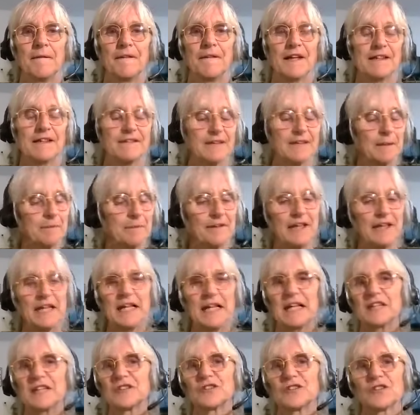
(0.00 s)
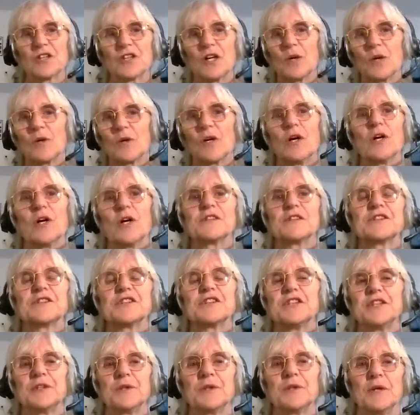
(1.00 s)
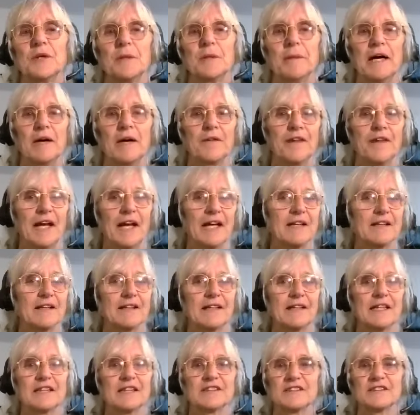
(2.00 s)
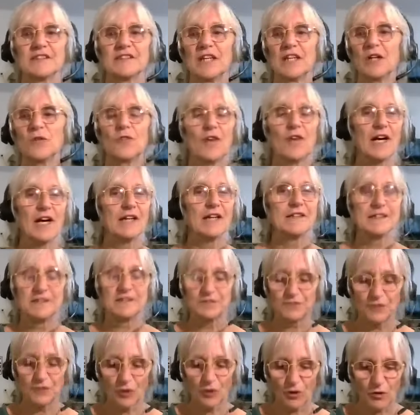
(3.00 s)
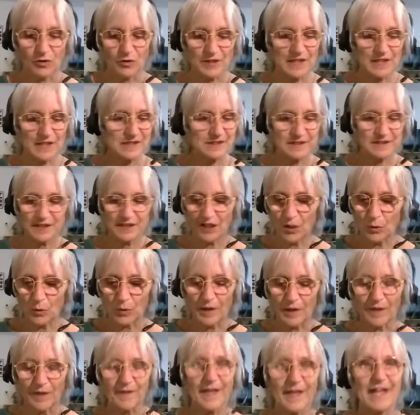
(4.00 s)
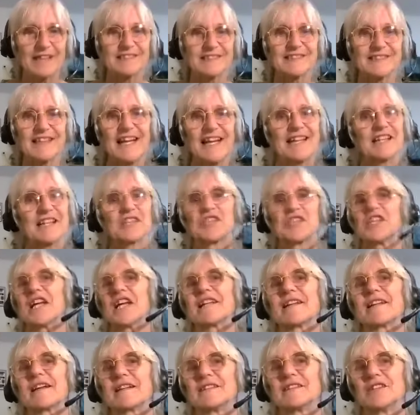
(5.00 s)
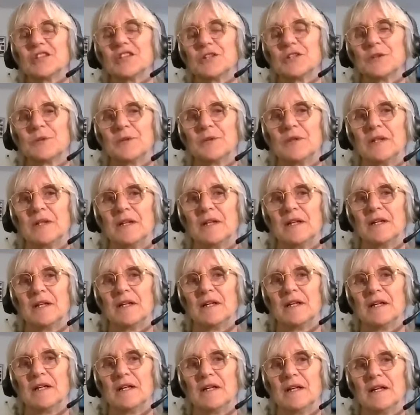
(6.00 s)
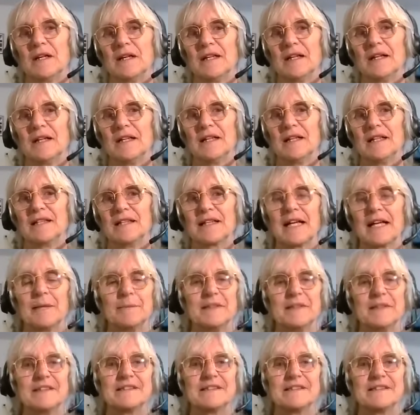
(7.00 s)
There's something else going on too about that. There's no right and wrong. There's no one. That's energetic too. It can be